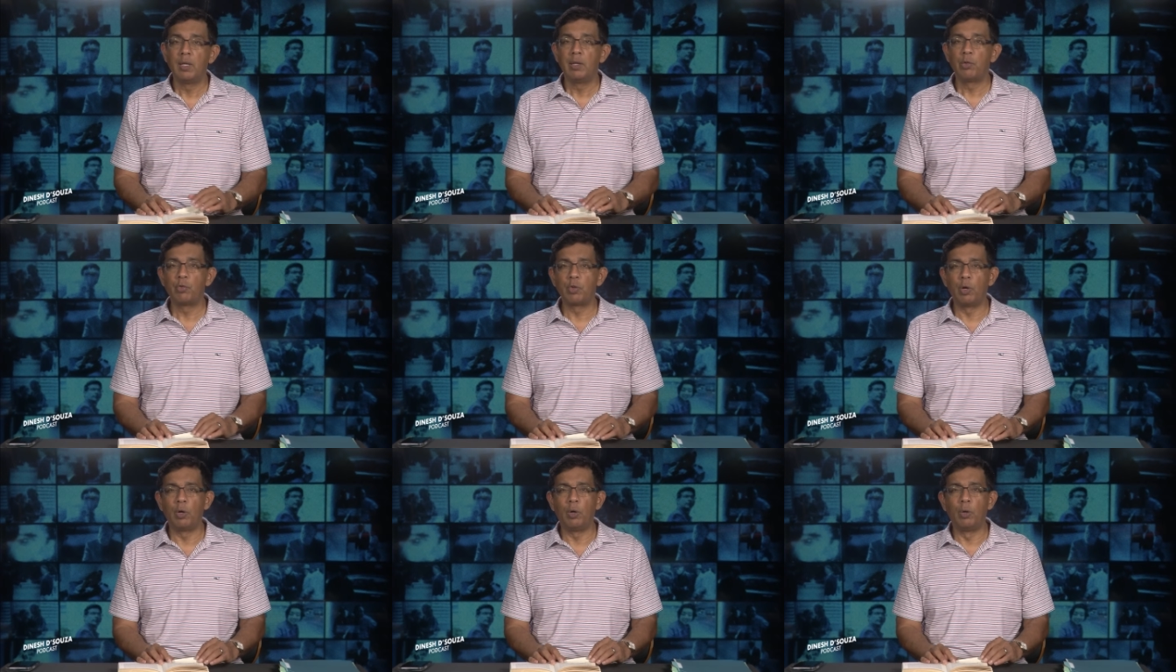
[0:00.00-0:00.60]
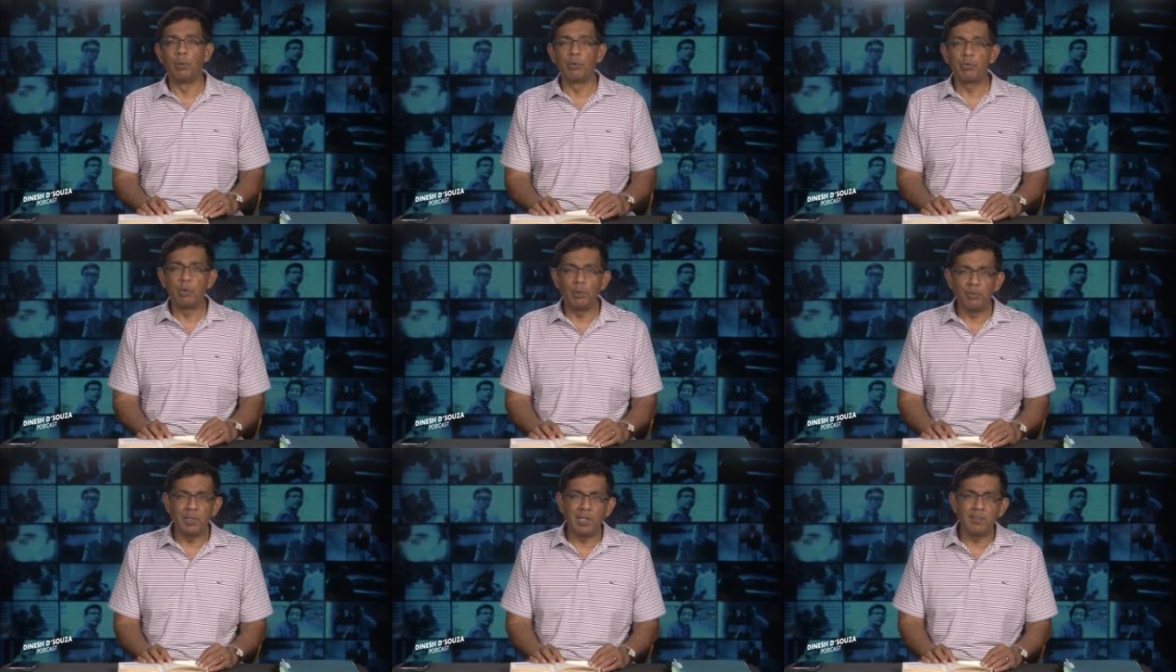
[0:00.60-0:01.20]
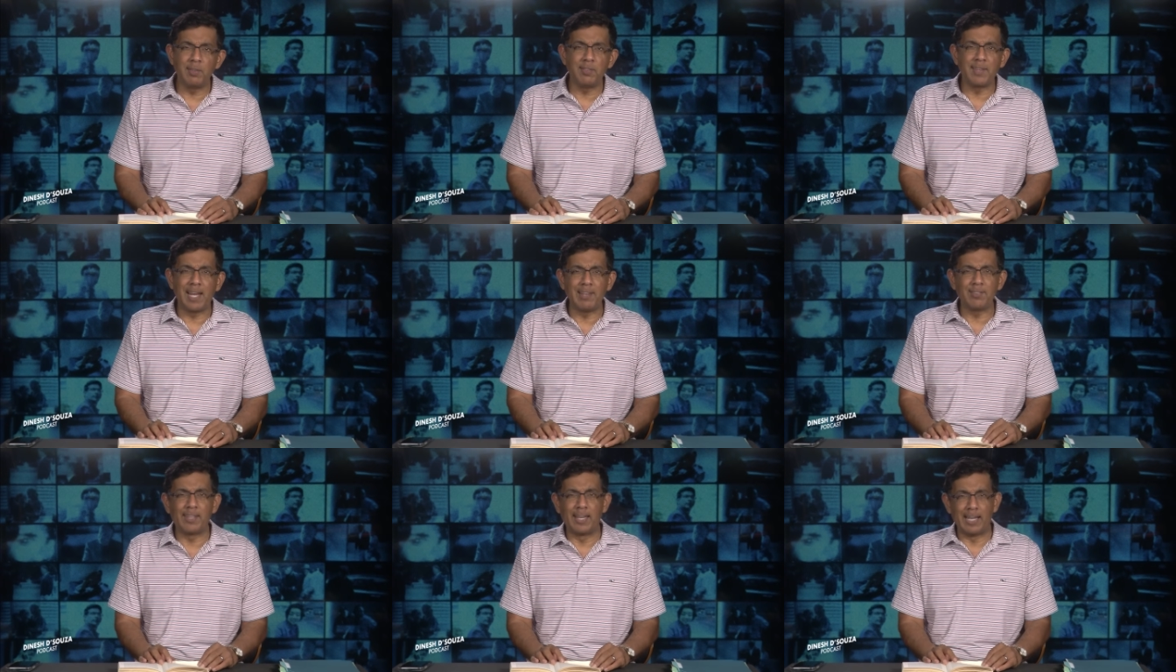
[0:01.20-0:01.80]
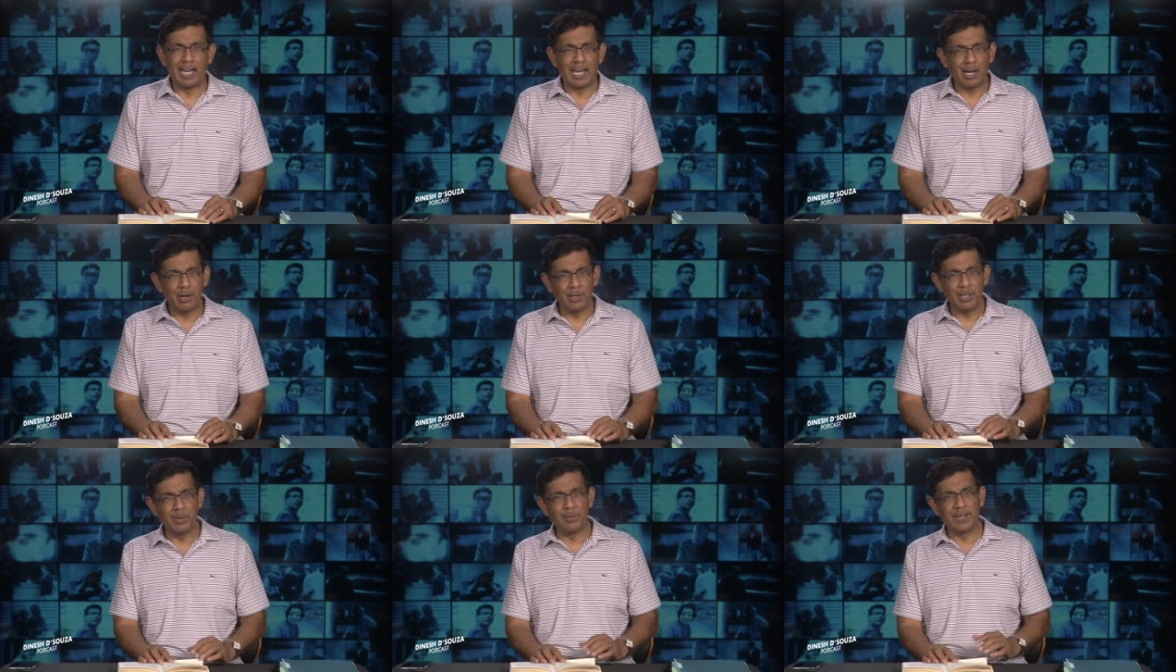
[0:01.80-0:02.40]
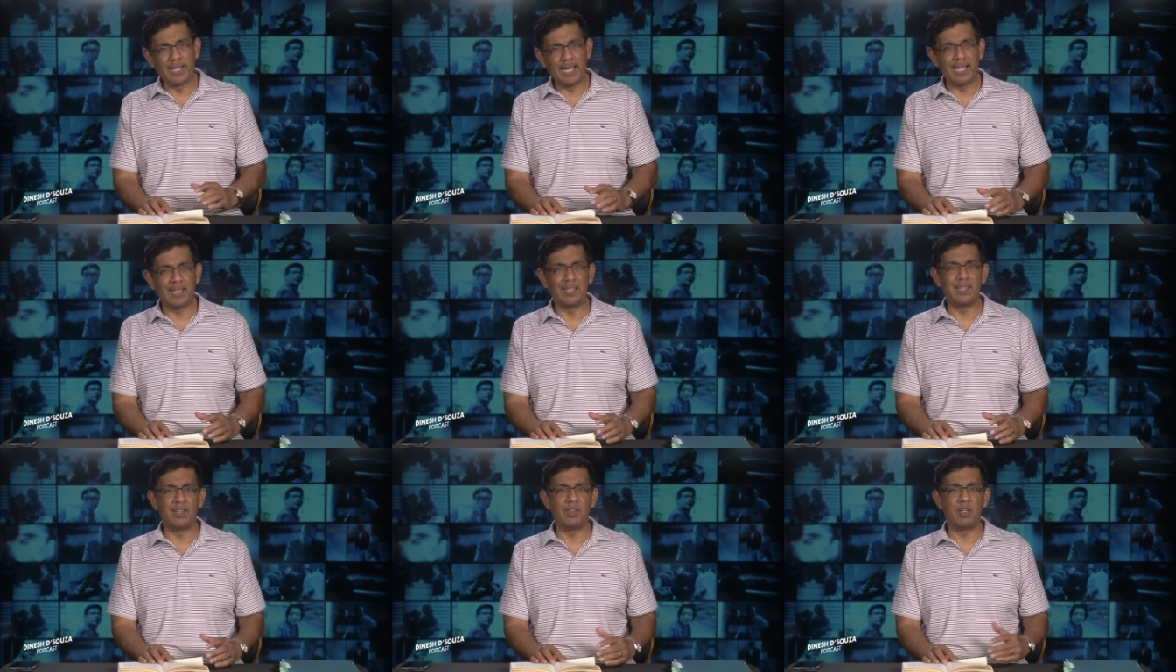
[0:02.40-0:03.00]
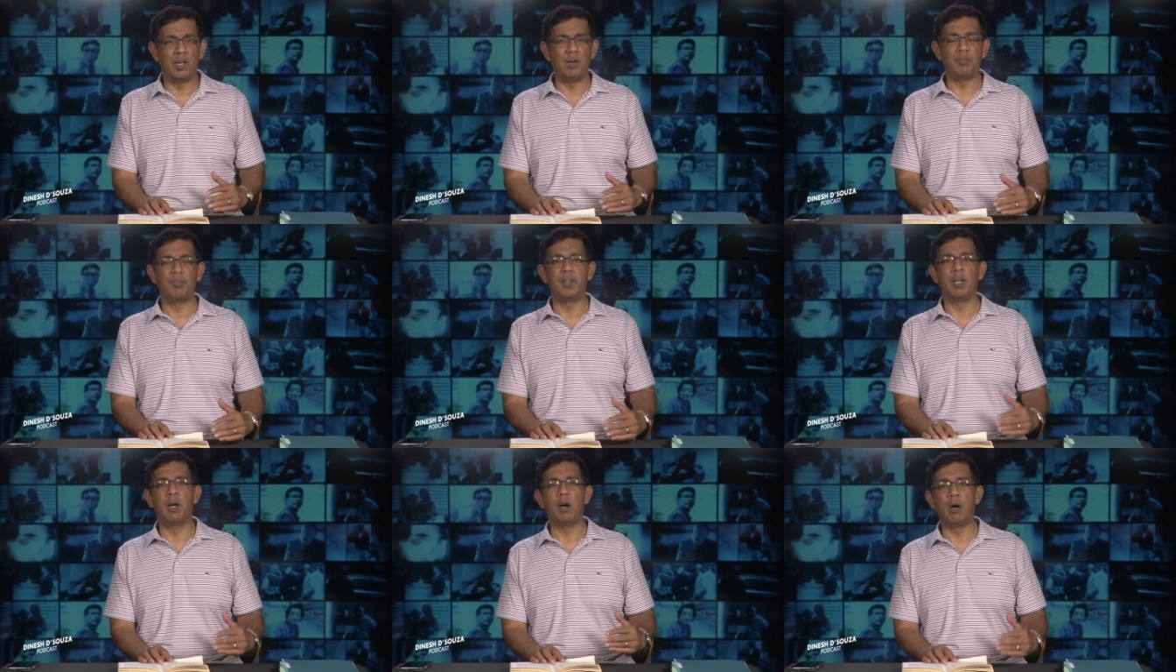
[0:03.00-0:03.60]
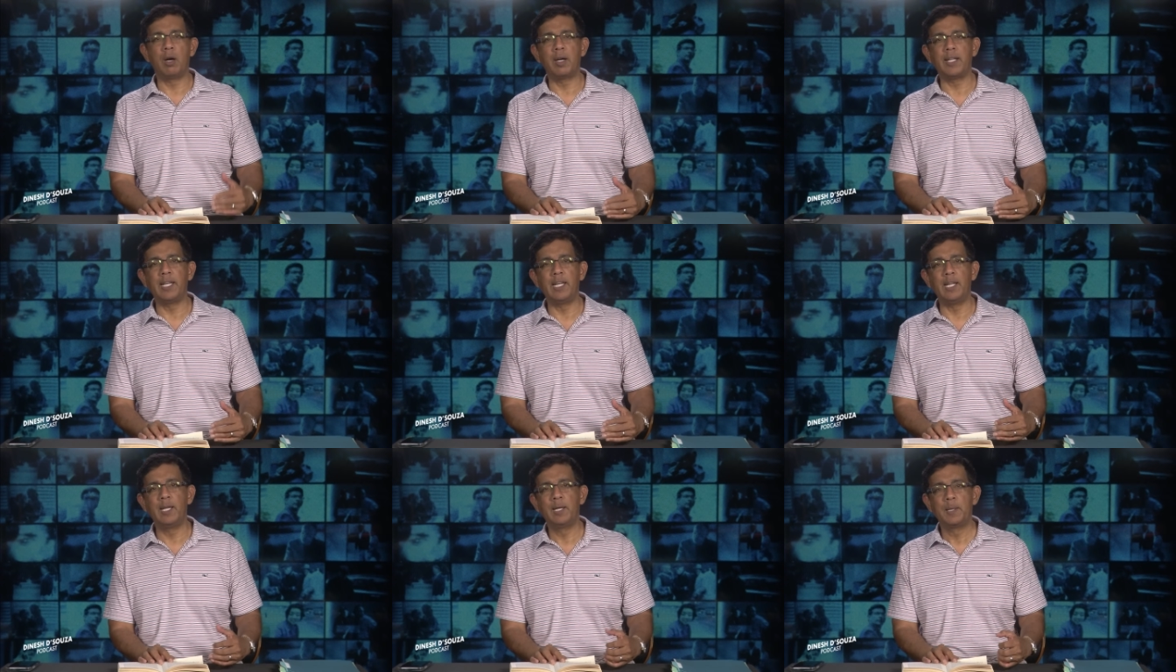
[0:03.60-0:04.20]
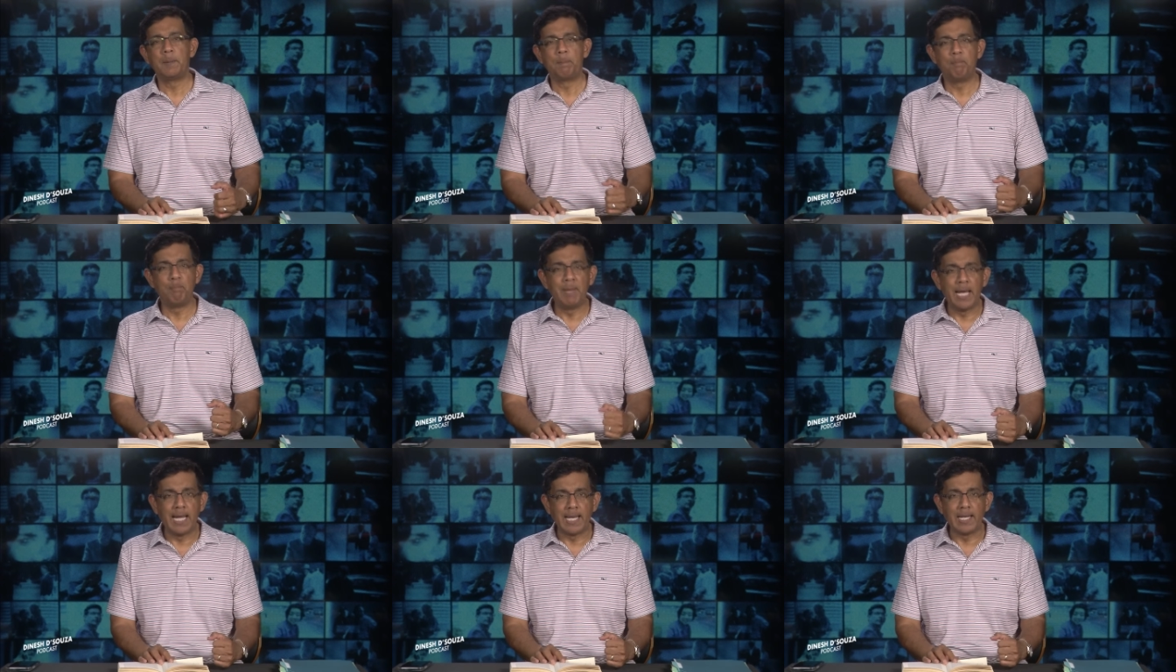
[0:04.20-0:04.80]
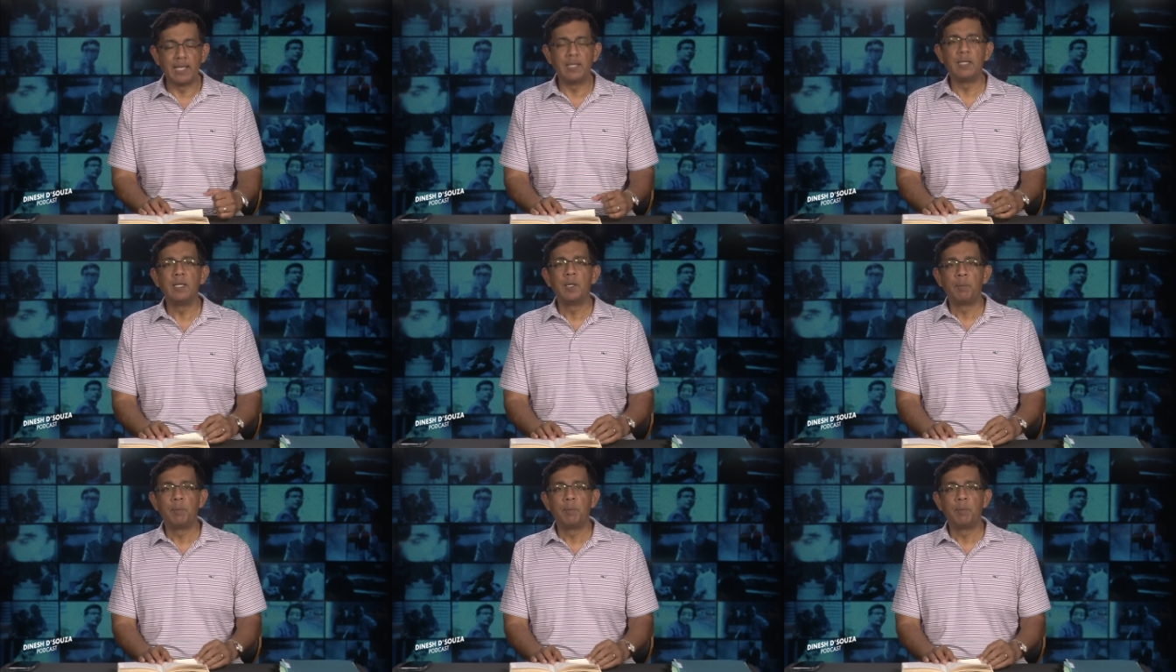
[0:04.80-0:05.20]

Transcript: So Solzhenitsyn is asking, how do you get tough and hardy men,